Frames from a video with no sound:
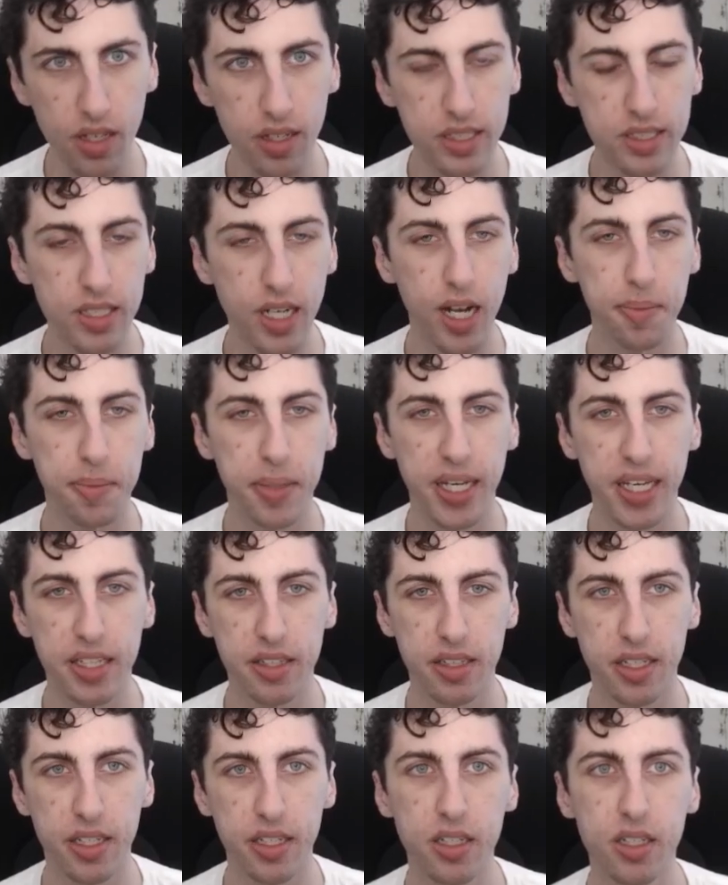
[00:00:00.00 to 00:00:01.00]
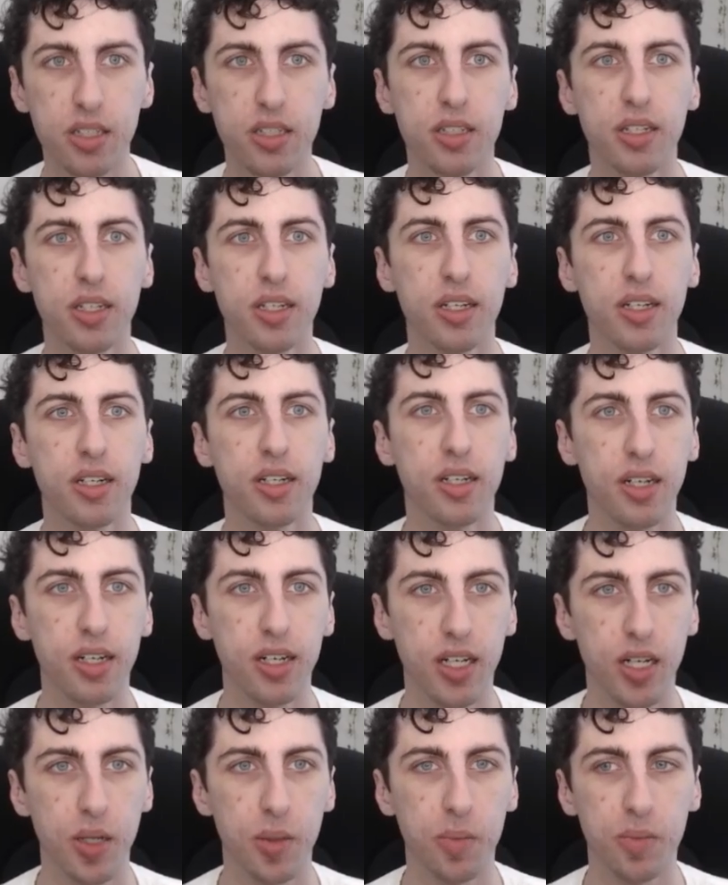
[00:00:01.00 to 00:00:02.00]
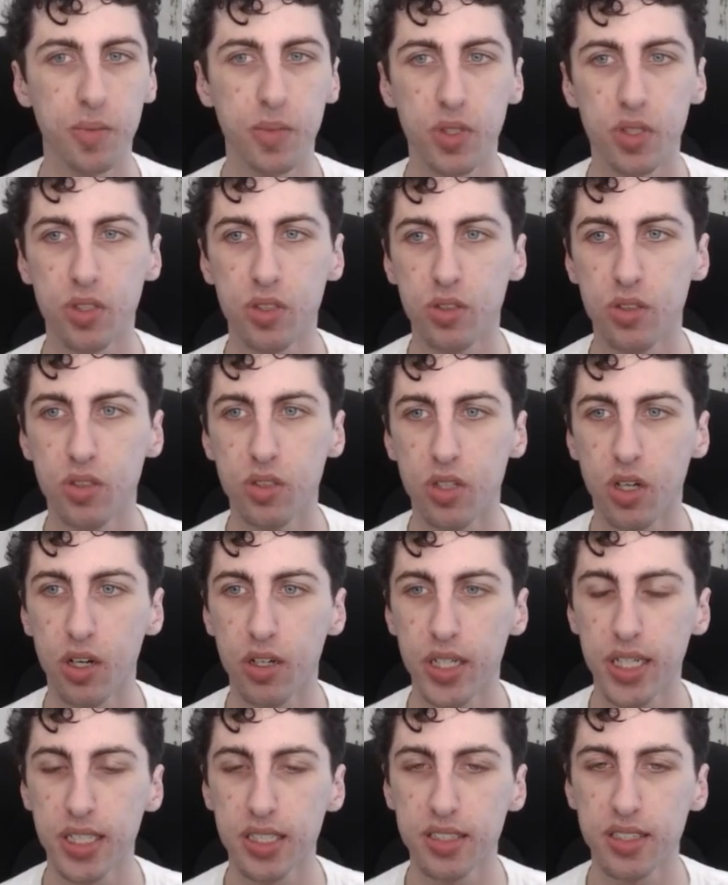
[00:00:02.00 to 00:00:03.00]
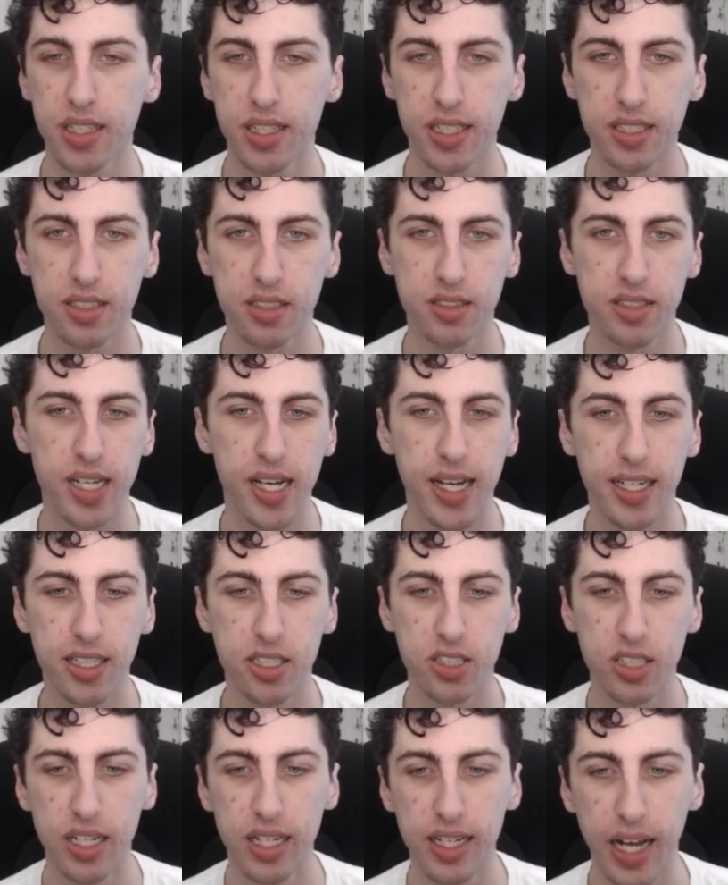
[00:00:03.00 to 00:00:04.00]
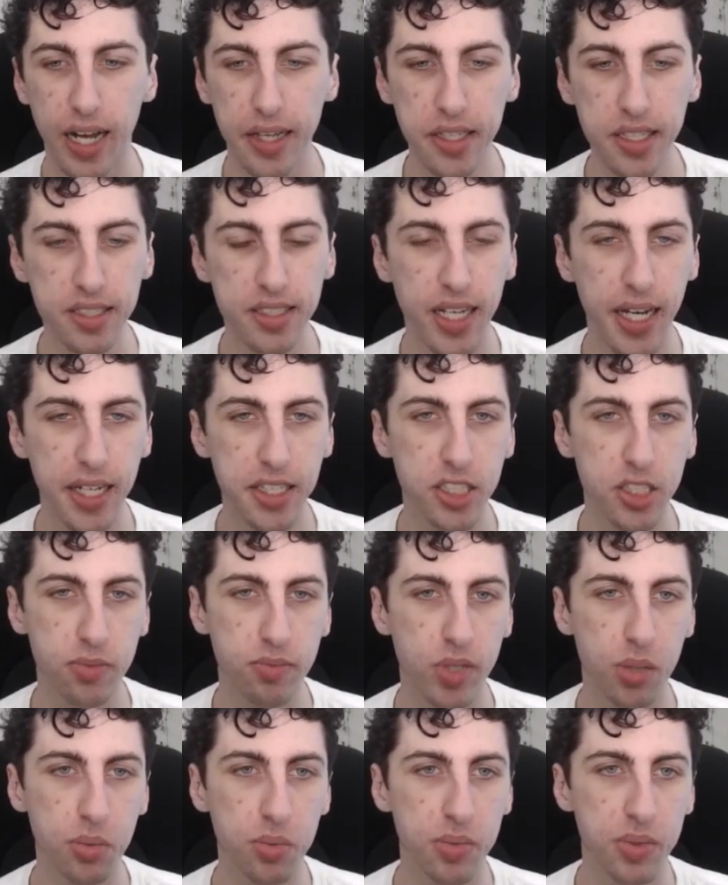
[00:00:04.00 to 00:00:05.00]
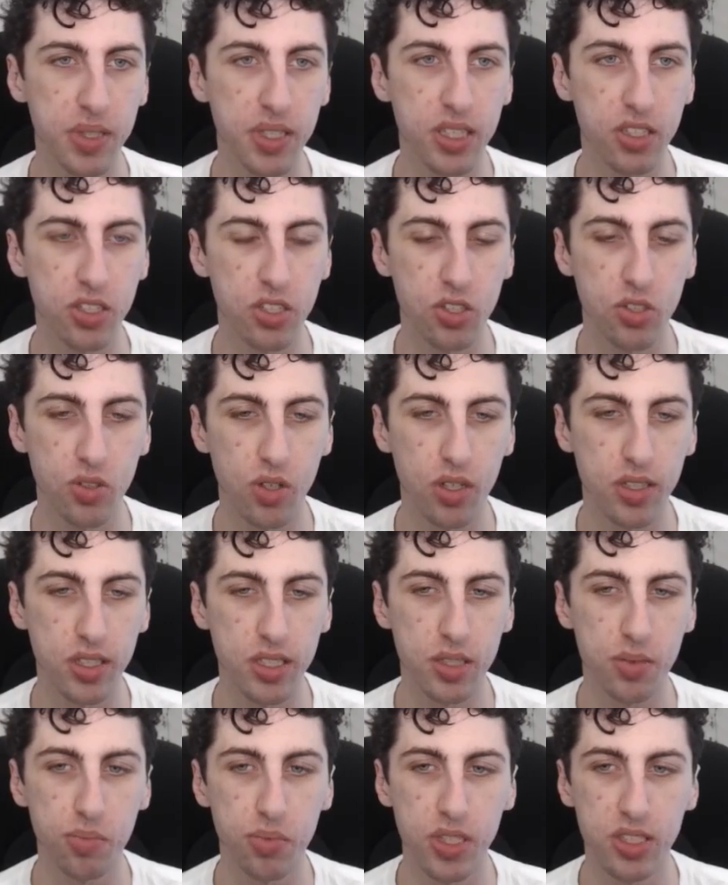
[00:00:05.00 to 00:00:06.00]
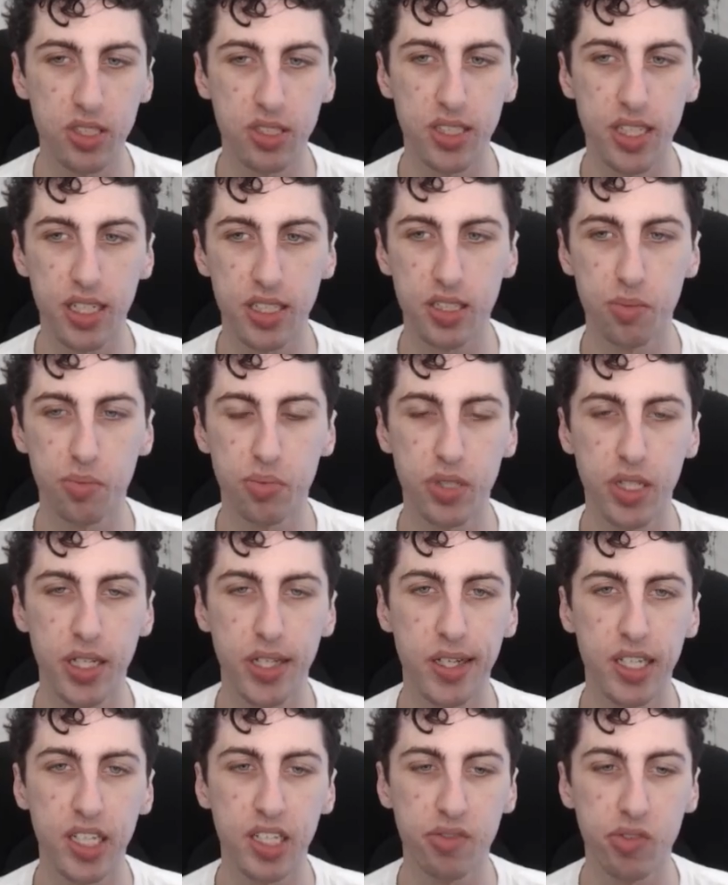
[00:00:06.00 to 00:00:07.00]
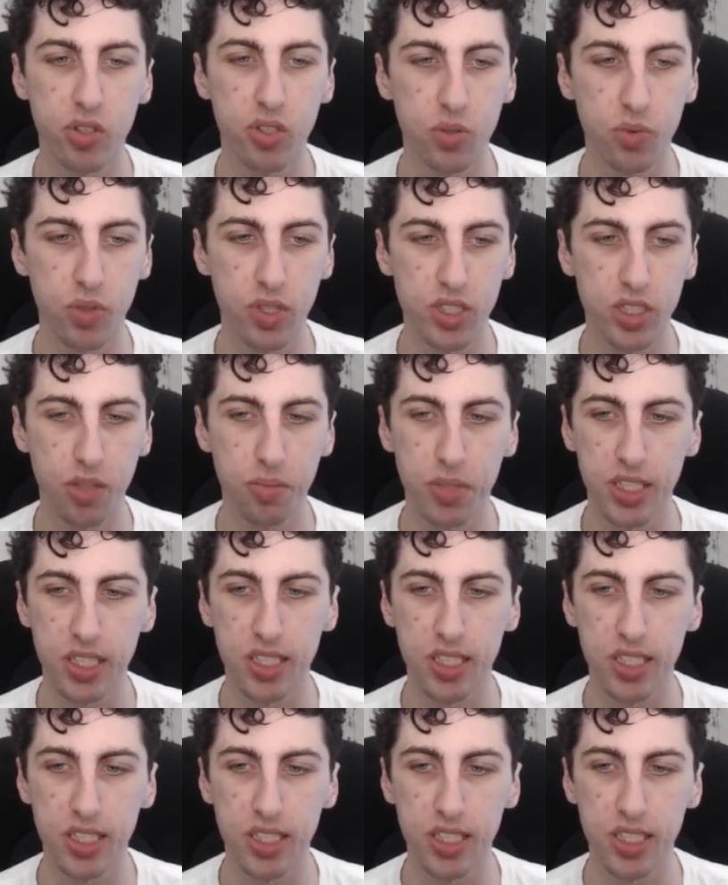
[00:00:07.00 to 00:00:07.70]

top 8 there. Our next deck is Dash. I think Dash is probably the strongest Blitz deck to play if you just want something